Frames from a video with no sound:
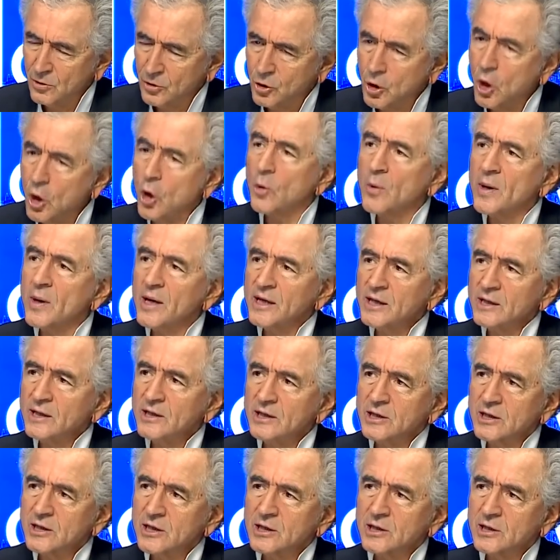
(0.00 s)

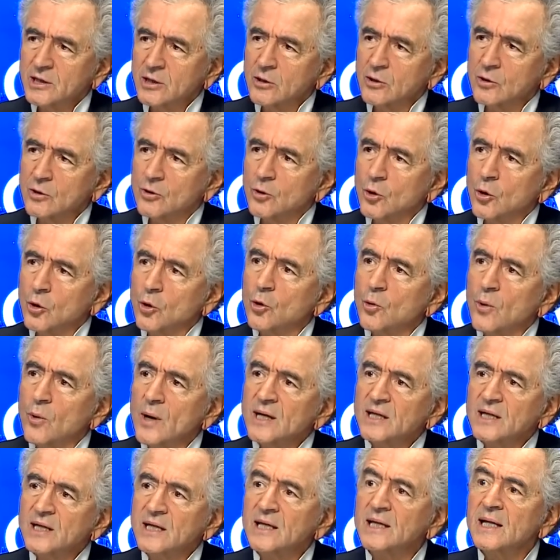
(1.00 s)
courage, the
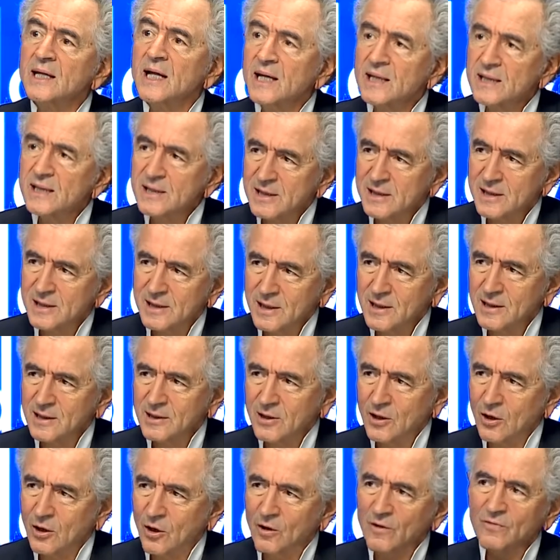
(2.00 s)
greatness
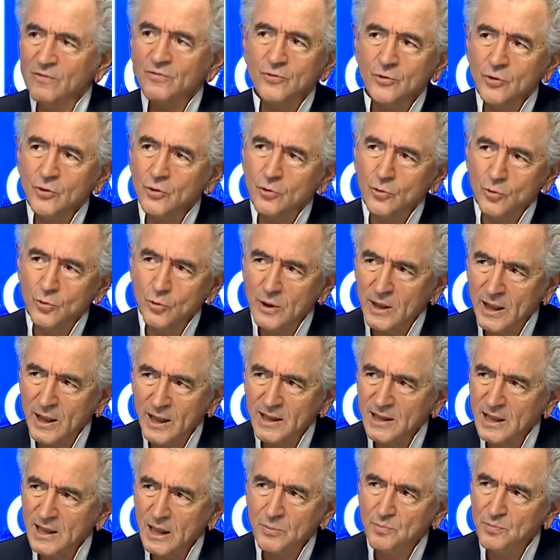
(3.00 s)
of the
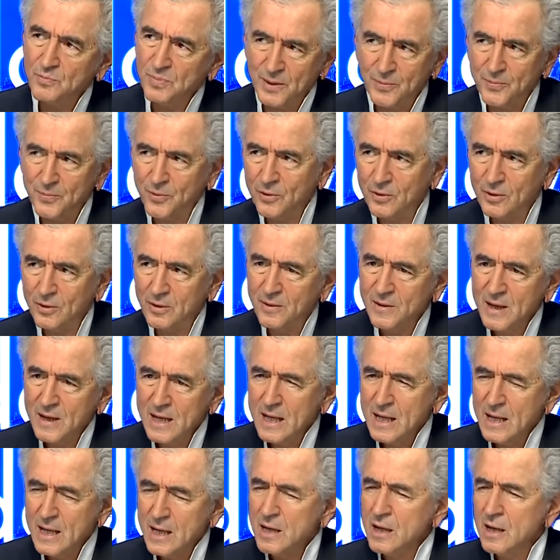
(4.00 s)
Ukrainian people.
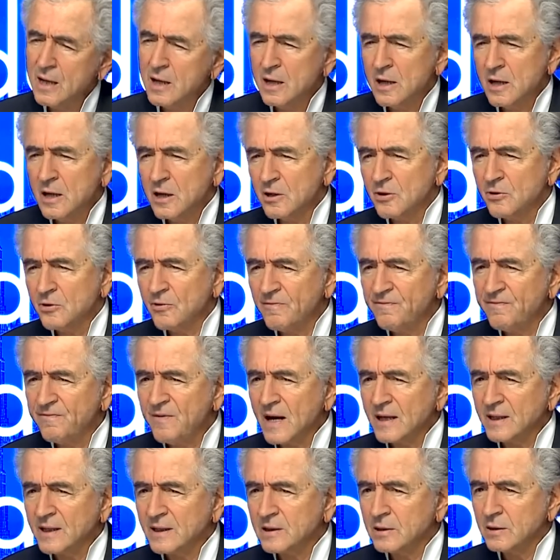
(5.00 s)
The
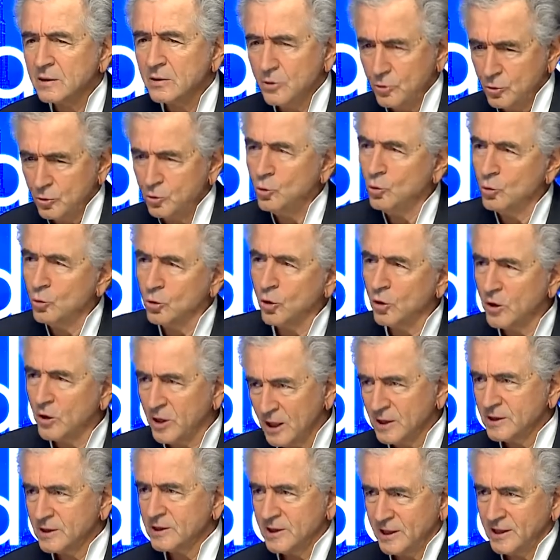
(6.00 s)
fact, you know
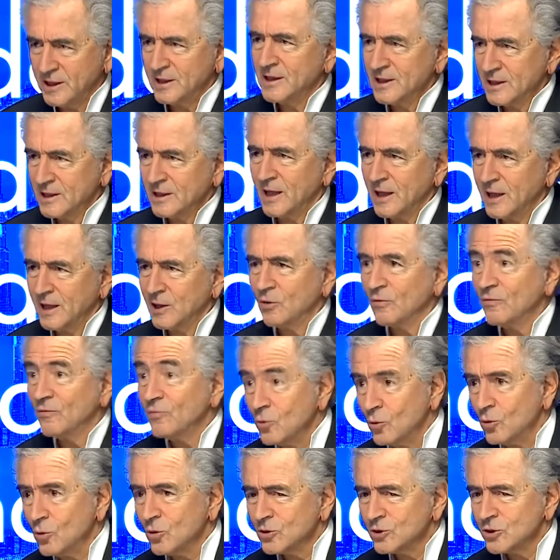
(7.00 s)
that in Israel, of
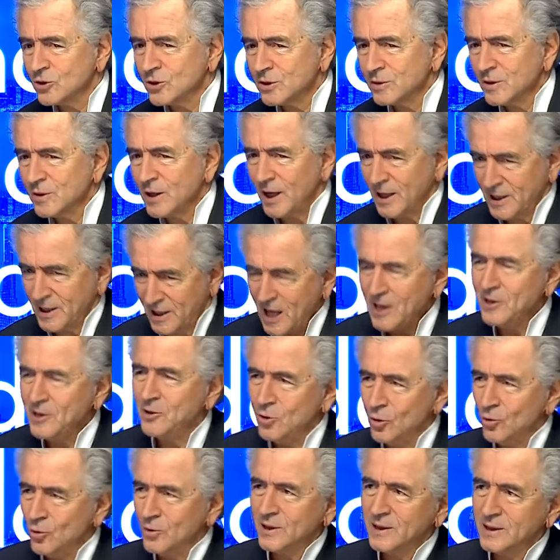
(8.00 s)
course, and I
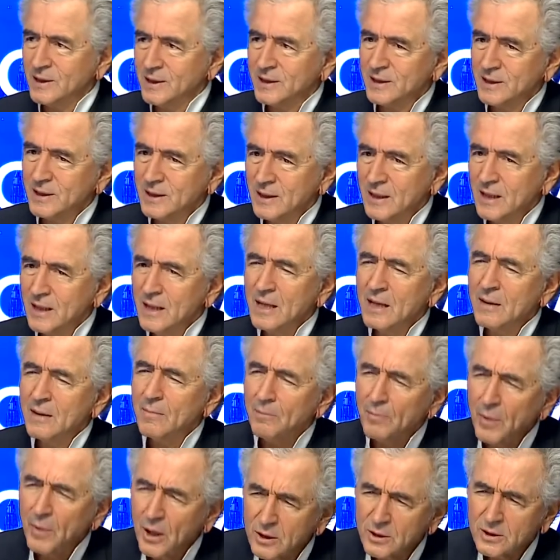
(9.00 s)
know it,
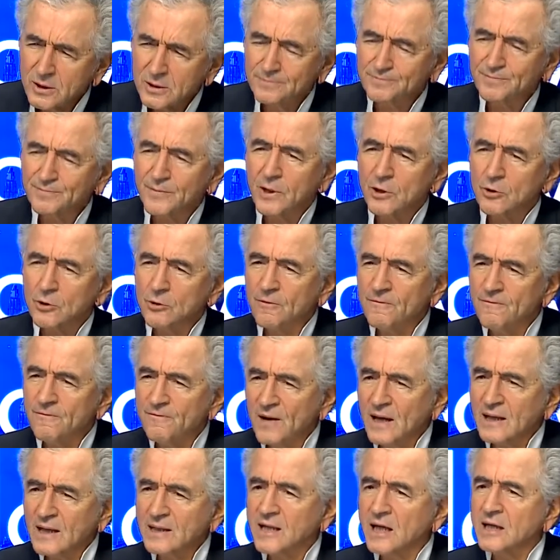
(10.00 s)
but the
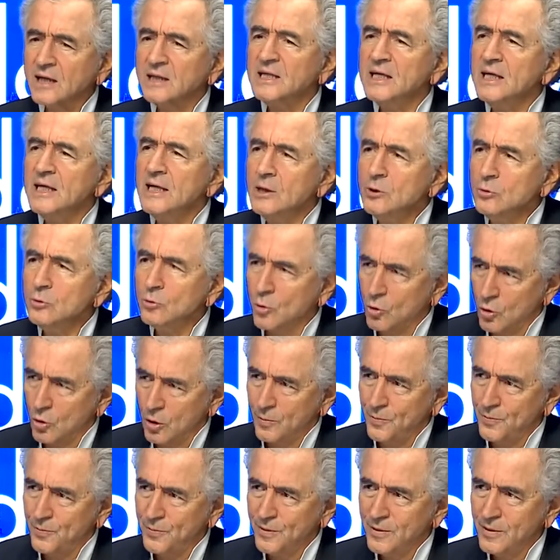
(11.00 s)
fact that in
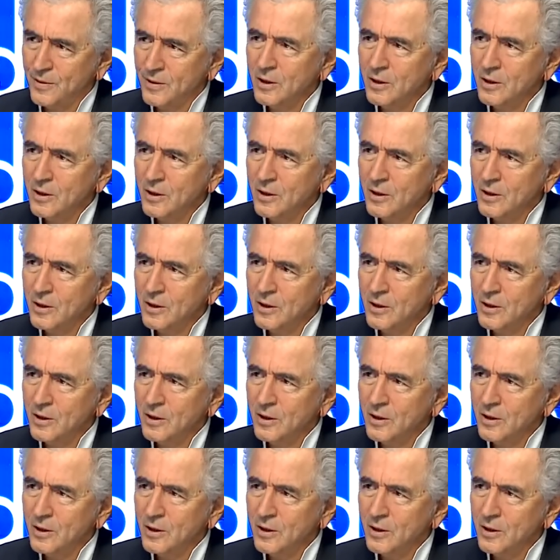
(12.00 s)
Europe